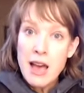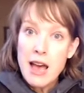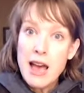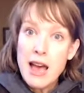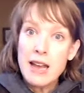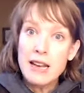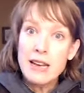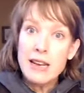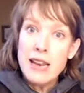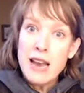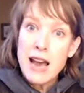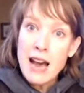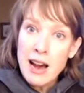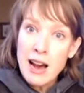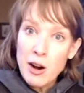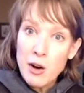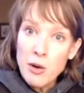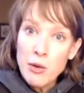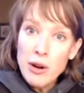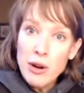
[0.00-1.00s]
And
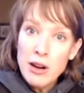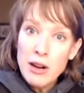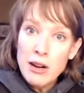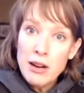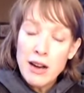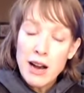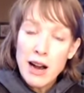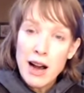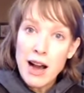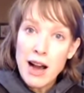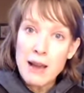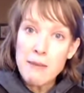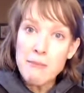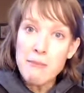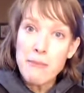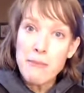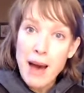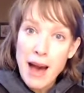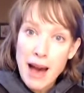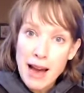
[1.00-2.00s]
now I'm
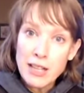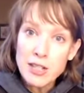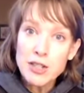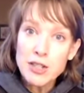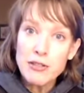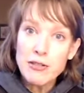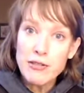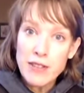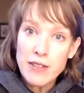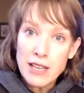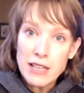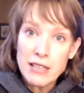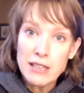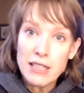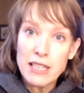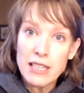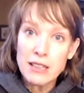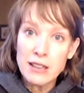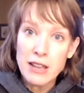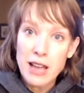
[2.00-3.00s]
back to
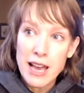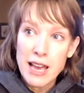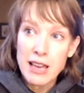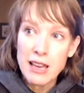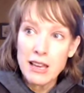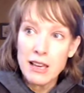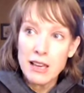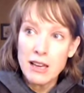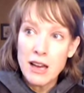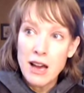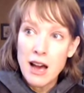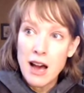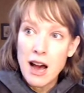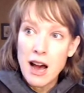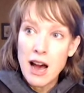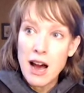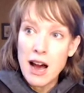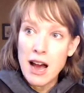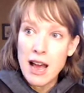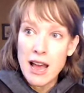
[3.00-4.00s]
feeling like
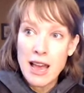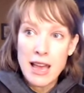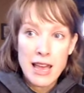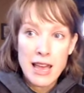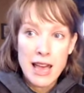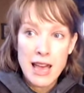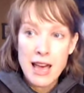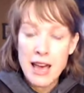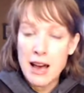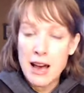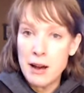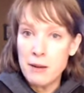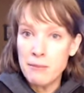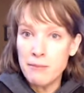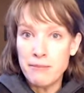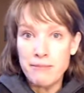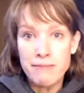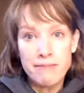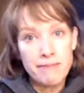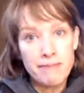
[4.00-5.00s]
I
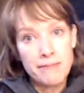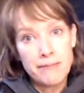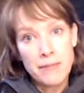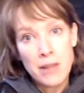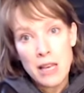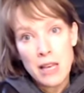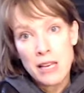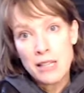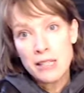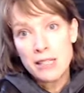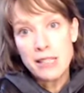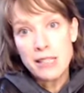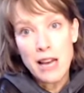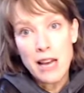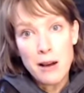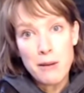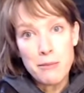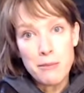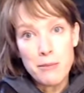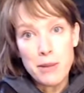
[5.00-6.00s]
am
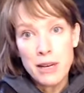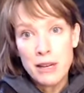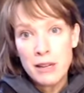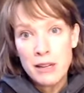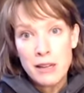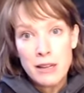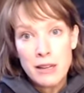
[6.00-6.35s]
some